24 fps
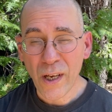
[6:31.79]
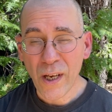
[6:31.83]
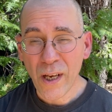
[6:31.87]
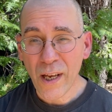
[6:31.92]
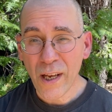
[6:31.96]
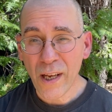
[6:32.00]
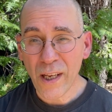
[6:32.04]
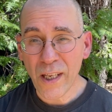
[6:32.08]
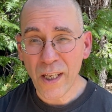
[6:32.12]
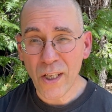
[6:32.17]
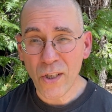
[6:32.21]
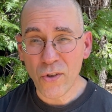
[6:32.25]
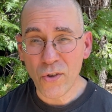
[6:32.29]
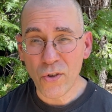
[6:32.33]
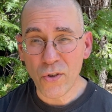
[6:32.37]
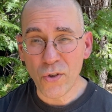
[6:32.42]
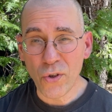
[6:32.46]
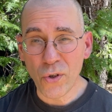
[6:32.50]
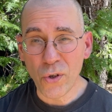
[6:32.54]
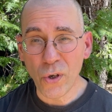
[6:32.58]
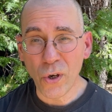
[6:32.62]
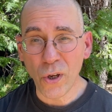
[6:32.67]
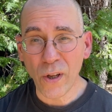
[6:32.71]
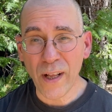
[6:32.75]
Each
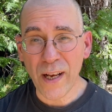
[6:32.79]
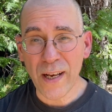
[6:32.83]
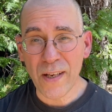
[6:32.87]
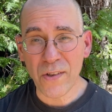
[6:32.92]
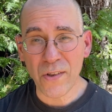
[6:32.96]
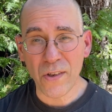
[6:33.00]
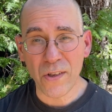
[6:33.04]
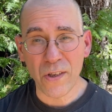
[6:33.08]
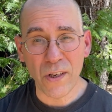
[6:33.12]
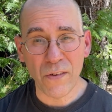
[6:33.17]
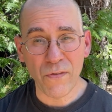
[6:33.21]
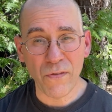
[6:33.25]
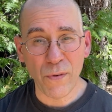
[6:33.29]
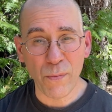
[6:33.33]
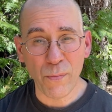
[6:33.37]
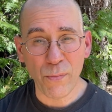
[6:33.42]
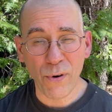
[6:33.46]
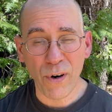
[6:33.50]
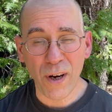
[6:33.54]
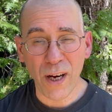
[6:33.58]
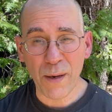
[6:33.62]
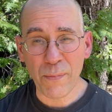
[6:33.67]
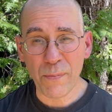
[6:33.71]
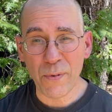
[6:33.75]
jewel has a different
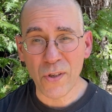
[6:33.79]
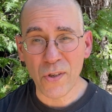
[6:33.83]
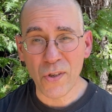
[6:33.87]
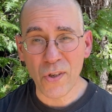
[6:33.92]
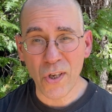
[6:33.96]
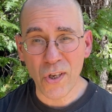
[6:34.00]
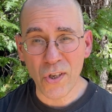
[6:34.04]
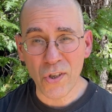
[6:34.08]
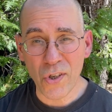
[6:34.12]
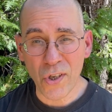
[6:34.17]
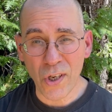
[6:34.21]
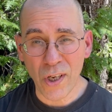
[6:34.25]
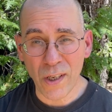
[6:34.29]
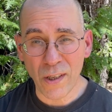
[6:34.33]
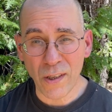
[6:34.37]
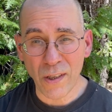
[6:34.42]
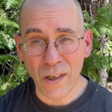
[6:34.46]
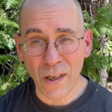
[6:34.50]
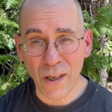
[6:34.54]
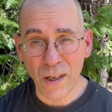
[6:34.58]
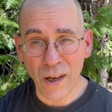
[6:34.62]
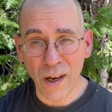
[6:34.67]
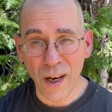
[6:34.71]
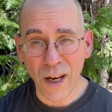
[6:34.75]
proposition.
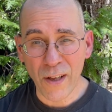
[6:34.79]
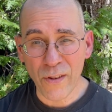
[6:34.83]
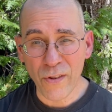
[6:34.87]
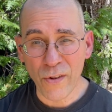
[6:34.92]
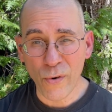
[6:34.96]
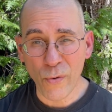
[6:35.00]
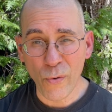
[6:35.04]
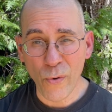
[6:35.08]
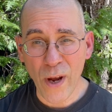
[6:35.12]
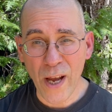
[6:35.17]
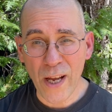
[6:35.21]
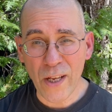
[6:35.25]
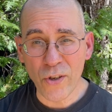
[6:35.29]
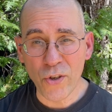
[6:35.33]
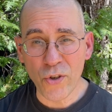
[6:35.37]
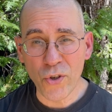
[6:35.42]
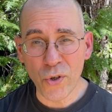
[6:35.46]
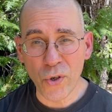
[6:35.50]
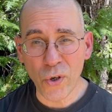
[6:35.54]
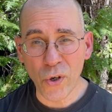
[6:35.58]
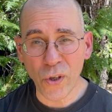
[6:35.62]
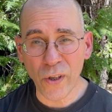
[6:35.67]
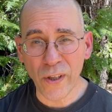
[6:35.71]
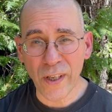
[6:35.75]
On the red
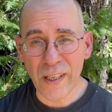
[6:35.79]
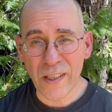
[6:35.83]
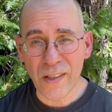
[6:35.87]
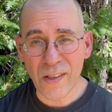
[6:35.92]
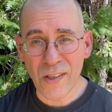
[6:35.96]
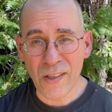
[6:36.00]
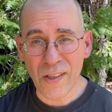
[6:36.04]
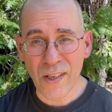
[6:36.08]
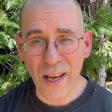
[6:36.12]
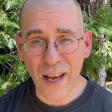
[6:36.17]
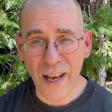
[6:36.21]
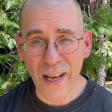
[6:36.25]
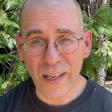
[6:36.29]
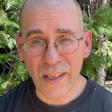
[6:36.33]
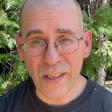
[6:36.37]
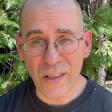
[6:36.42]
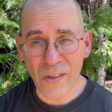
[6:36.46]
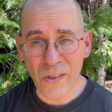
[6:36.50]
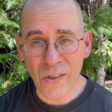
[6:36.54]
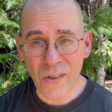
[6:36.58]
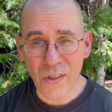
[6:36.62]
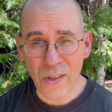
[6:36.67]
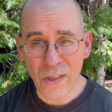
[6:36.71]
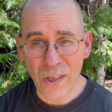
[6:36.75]
jewel it
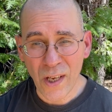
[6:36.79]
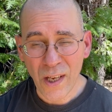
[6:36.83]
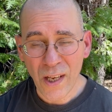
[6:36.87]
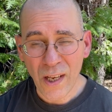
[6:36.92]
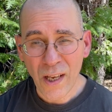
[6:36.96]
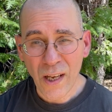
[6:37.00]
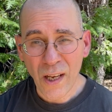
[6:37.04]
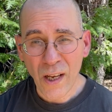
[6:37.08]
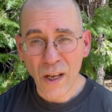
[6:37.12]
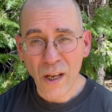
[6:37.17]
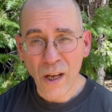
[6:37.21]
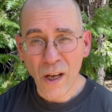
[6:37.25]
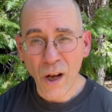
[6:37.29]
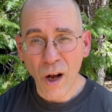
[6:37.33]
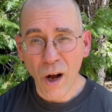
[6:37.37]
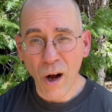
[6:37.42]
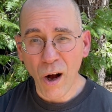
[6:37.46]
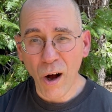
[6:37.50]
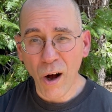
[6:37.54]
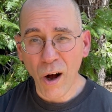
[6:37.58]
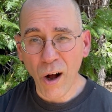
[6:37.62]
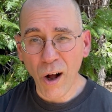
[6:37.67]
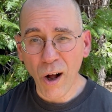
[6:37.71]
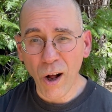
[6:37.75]
says,
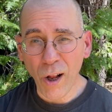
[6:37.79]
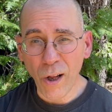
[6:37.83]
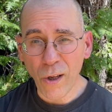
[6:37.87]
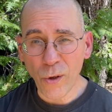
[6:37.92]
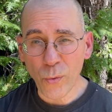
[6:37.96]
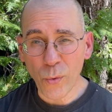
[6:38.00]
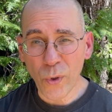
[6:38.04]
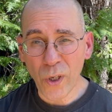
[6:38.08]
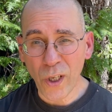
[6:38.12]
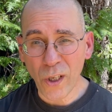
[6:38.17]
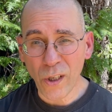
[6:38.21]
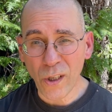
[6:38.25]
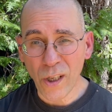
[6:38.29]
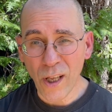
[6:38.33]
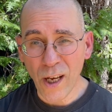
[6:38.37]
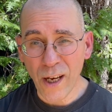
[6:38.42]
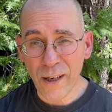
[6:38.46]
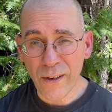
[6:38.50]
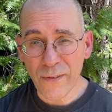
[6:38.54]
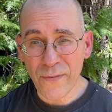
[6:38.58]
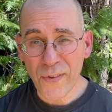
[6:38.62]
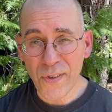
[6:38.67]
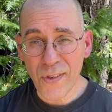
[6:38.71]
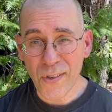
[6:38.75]
all will
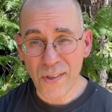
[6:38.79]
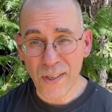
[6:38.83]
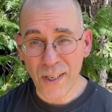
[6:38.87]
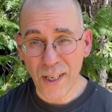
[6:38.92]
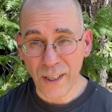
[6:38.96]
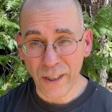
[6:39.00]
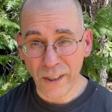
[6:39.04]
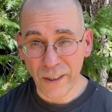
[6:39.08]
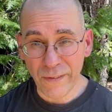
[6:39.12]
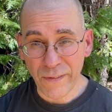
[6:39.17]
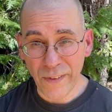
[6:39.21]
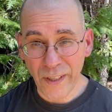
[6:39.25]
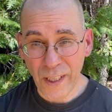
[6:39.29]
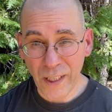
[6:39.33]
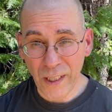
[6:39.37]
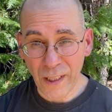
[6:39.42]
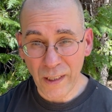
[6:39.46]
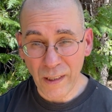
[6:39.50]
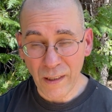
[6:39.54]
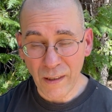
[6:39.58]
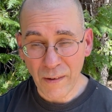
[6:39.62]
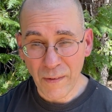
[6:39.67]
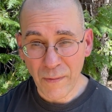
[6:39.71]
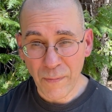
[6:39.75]
love Sylvie.
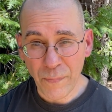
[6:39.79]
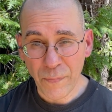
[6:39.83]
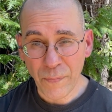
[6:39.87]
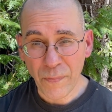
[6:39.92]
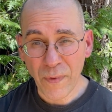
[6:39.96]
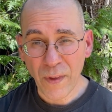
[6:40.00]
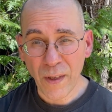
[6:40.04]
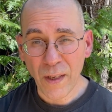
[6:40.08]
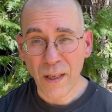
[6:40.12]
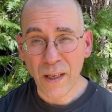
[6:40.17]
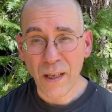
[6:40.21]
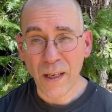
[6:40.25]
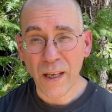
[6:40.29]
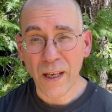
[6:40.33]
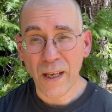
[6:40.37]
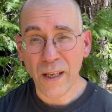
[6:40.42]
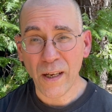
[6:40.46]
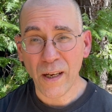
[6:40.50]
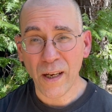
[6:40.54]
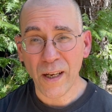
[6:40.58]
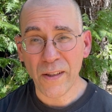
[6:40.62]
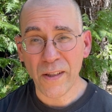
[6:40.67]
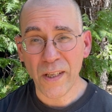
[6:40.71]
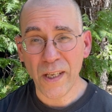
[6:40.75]
And
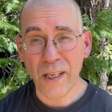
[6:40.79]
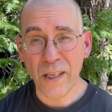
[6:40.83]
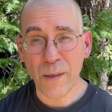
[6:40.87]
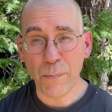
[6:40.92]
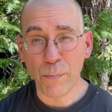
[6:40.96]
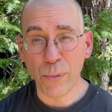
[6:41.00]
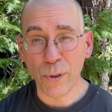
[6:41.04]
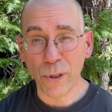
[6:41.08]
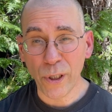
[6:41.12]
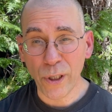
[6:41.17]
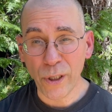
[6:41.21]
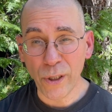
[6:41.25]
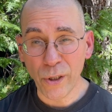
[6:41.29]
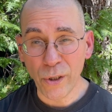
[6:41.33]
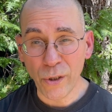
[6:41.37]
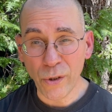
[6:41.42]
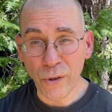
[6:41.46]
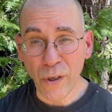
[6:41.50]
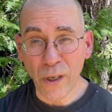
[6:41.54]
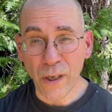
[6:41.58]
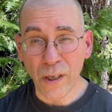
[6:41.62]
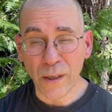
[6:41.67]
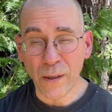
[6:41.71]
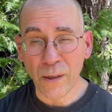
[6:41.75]
on the
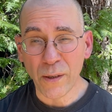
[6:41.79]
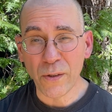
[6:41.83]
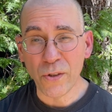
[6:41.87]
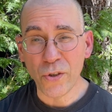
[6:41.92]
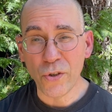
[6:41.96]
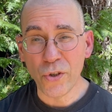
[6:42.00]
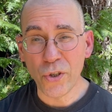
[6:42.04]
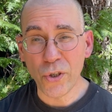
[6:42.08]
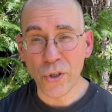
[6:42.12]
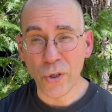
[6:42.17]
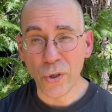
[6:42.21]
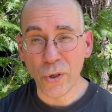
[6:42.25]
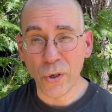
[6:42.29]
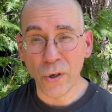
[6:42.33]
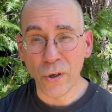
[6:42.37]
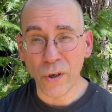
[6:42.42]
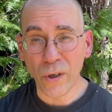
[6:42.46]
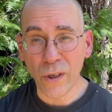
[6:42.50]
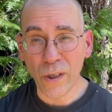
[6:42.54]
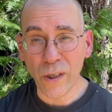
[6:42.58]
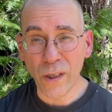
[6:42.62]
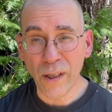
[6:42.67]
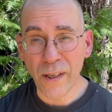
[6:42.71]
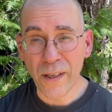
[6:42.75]
blue
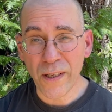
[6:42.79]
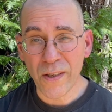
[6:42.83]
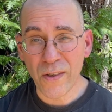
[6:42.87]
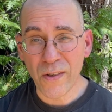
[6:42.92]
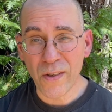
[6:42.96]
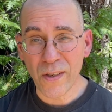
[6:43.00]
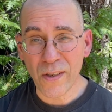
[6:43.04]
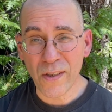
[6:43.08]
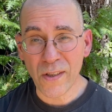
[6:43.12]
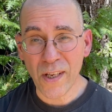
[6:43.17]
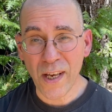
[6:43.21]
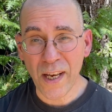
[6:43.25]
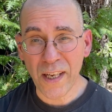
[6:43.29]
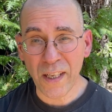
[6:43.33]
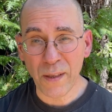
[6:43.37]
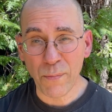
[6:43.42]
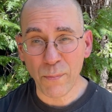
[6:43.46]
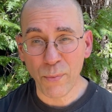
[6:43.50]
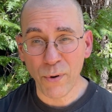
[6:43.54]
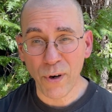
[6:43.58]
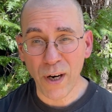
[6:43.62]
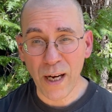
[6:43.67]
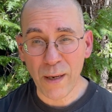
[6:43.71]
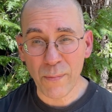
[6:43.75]
jewel is the second
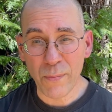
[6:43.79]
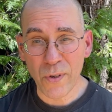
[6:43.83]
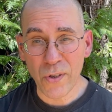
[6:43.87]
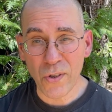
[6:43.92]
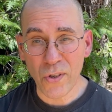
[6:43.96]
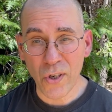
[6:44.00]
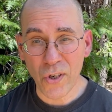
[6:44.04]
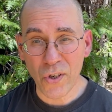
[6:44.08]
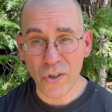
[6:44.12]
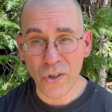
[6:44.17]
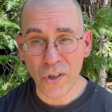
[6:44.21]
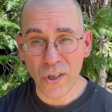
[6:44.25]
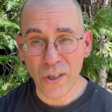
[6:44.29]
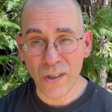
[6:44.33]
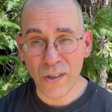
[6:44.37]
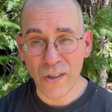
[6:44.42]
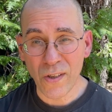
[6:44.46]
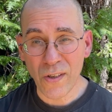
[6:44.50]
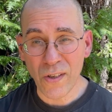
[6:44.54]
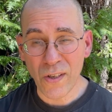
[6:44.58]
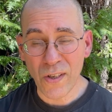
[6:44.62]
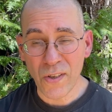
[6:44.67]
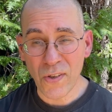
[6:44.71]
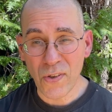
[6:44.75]
proposition,
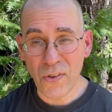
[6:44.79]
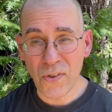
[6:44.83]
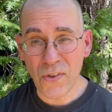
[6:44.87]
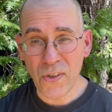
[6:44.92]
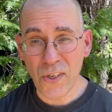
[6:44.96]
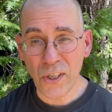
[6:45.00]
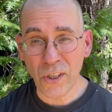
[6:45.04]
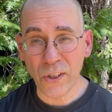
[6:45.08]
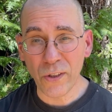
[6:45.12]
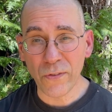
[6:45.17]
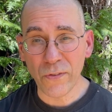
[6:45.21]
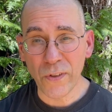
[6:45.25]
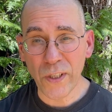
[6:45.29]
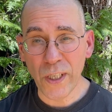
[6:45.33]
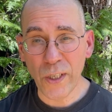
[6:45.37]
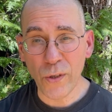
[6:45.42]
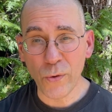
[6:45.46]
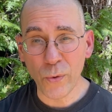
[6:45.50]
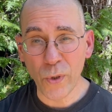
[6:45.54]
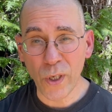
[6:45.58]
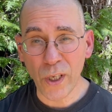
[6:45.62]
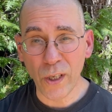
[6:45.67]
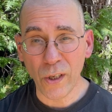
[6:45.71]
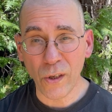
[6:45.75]
Sylvie
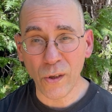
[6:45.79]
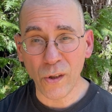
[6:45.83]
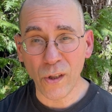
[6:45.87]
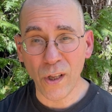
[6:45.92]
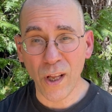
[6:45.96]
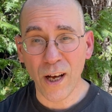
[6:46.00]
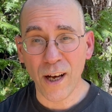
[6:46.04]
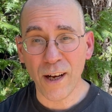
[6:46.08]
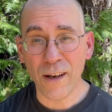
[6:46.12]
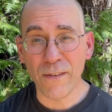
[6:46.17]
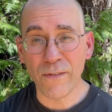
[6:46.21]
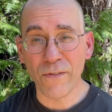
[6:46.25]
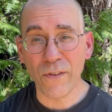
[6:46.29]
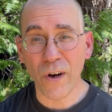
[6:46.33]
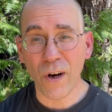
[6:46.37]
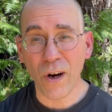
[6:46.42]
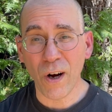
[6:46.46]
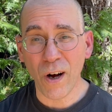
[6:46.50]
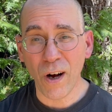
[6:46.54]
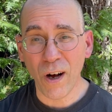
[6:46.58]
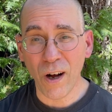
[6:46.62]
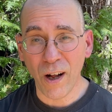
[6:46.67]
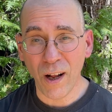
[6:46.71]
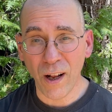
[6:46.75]
will love
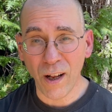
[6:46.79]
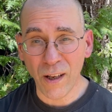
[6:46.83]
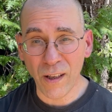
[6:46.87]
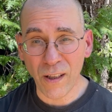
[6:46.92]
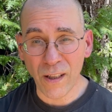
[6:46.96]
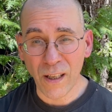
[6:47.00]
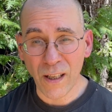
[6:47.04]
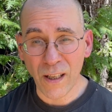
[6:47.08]
all.